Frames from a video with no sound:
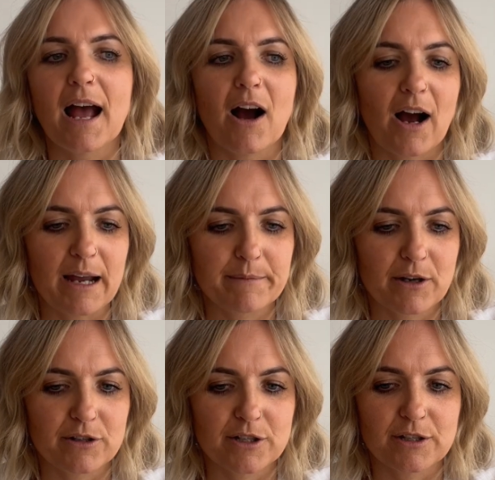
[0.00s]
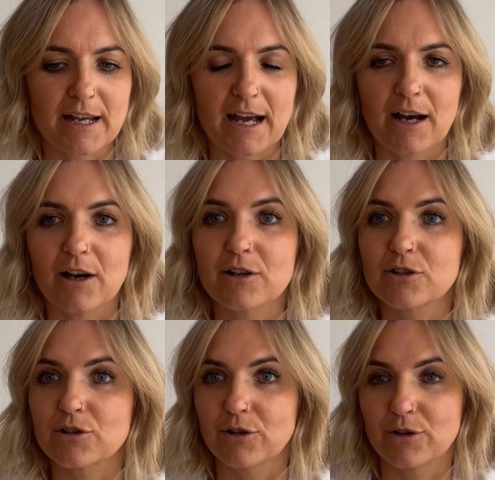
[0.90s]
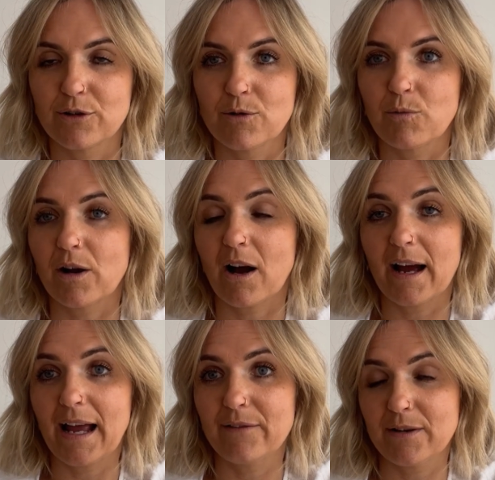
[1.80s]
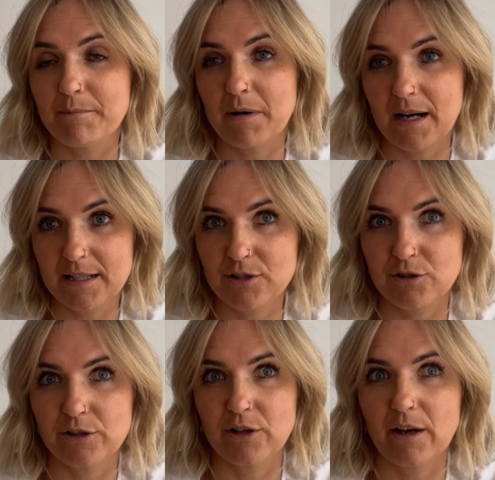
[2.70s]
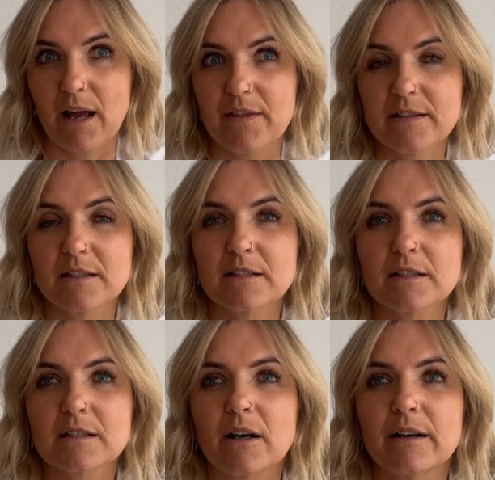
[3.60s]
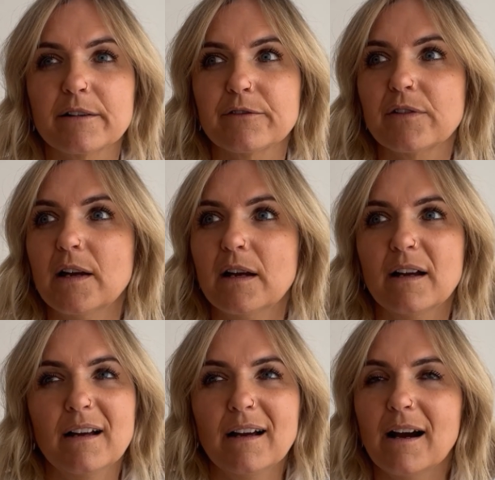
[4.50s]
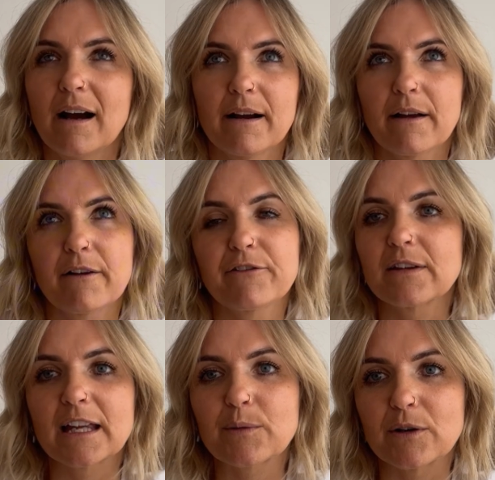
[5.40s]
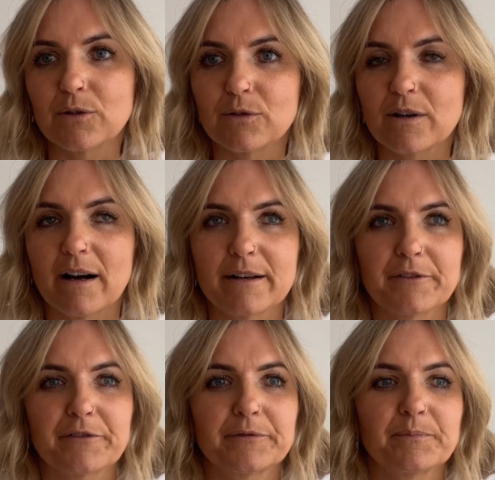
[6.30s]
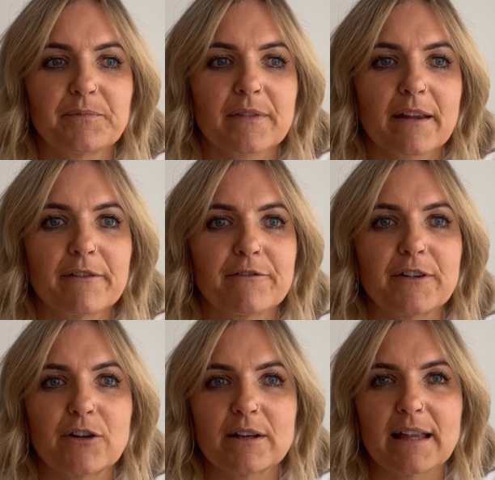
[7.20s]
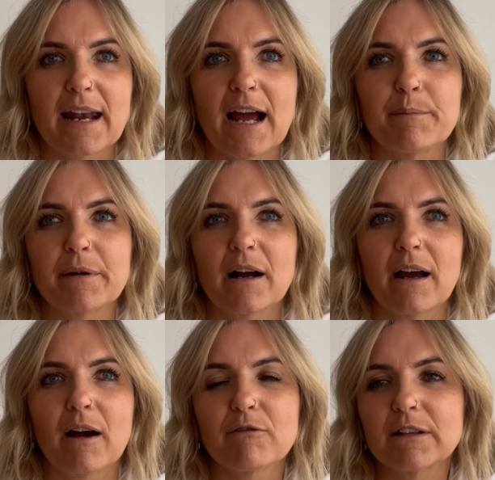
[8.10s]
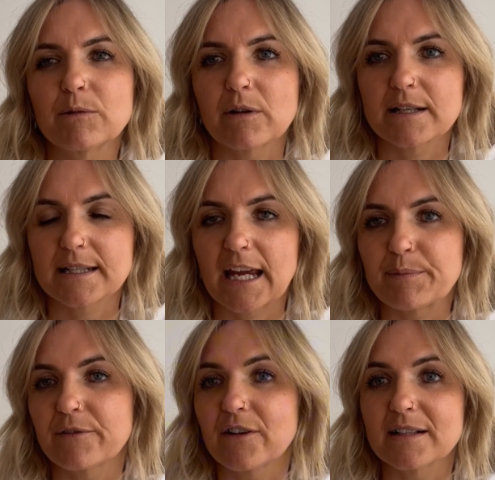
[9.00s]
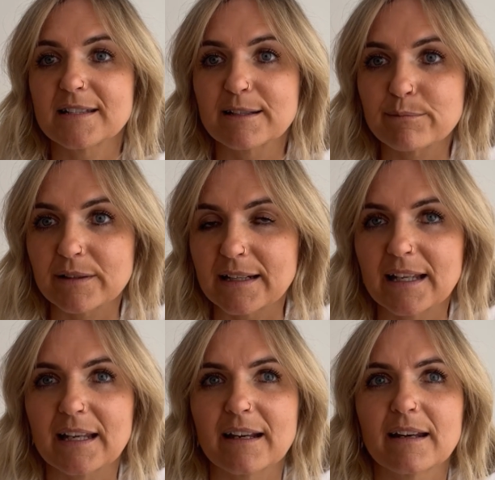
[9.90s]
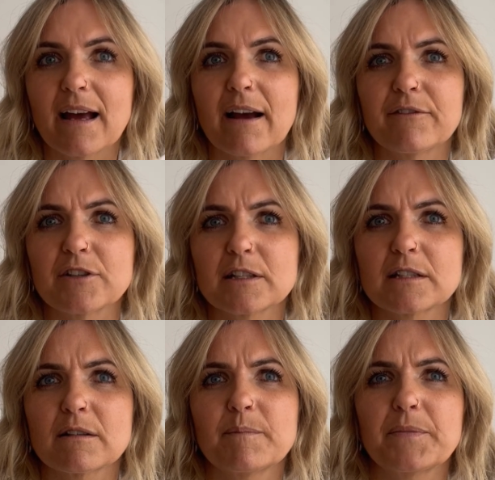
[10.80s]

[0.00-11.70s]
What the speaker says: I'm going to now show you what I have in my studio, and this is just kind of, I feel like we're all kind of figuring that out, but I really wanted to keep it very simple in here and have just